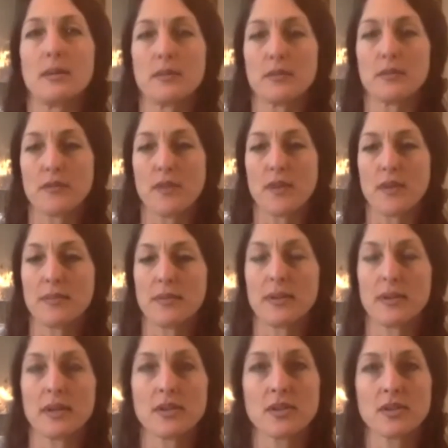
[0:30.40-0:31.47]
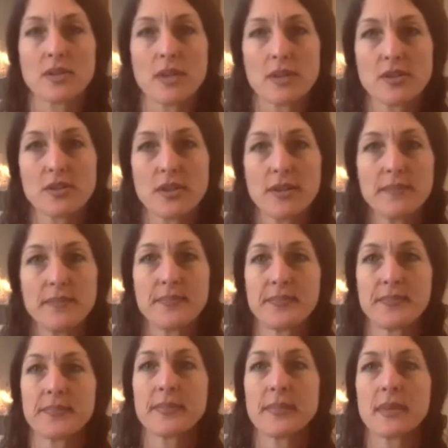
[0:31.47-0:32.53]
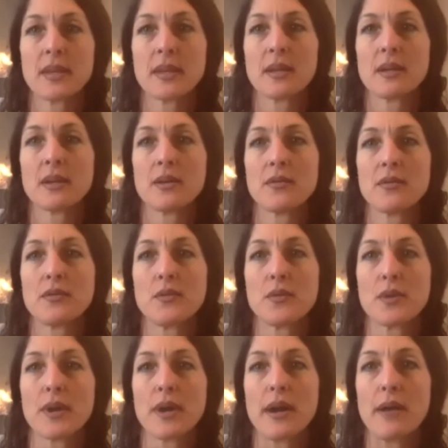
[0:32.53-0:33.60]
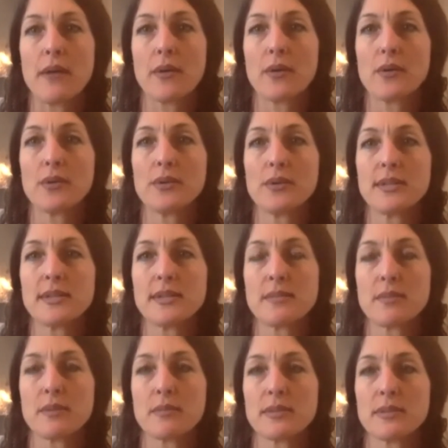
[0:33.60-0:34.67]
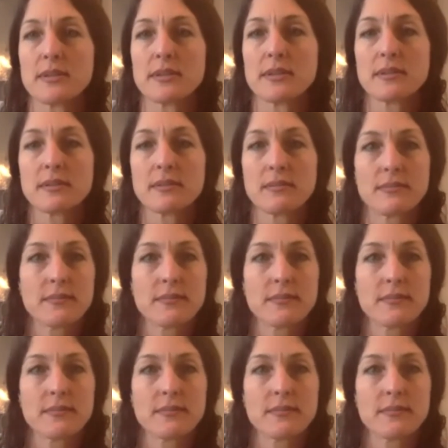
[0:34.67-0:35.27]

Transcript: From the Natcha Shastra for our Odissi purposes.